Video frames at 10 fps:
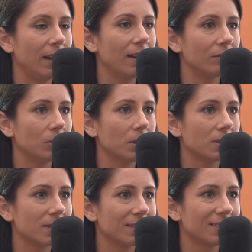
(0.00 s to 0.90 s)
and yeah,
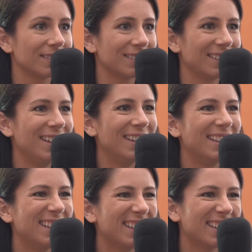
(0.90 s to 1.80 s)
bumfuck and
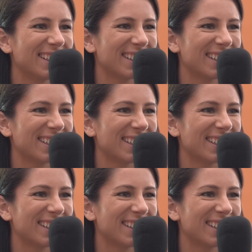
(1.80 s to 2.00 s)
and